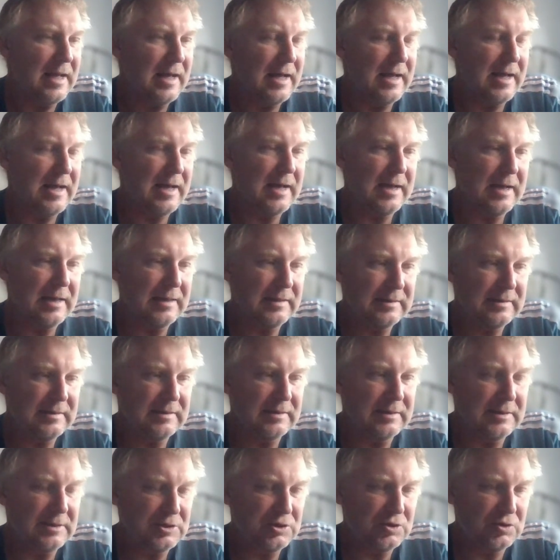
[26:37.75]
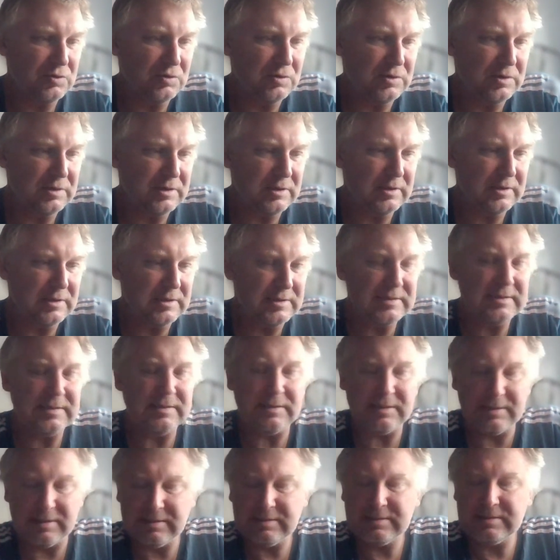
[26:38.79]
and it should it's
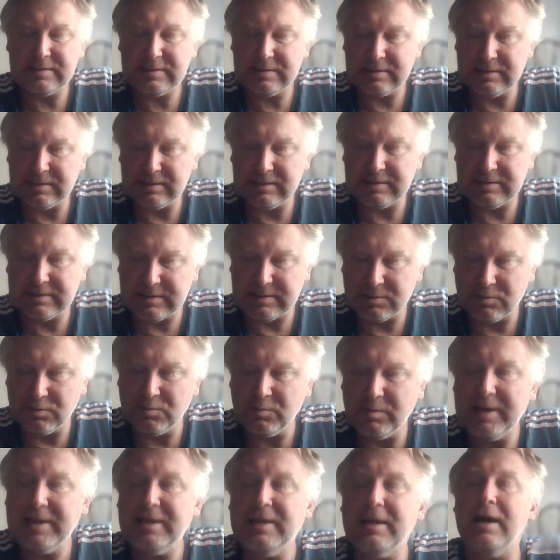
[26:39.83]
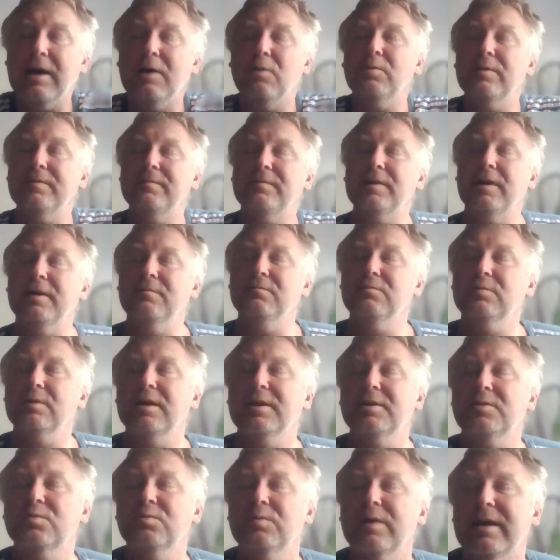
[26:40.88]
a good way. However, I would
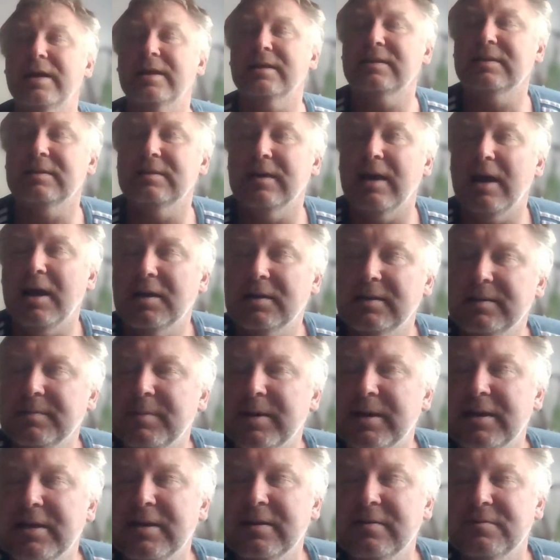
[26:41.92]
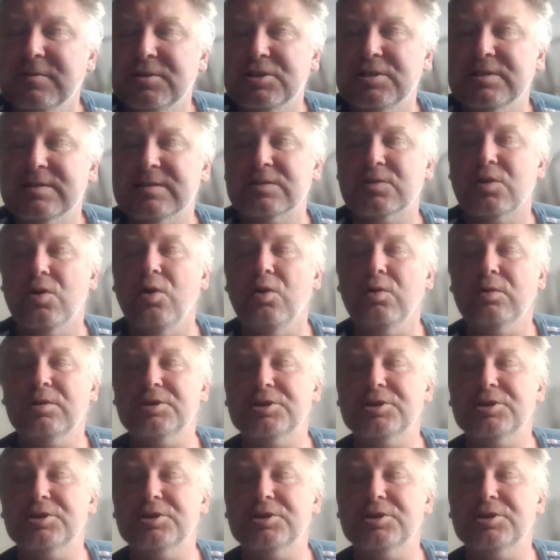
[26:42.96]
like to add the hardening, which is cold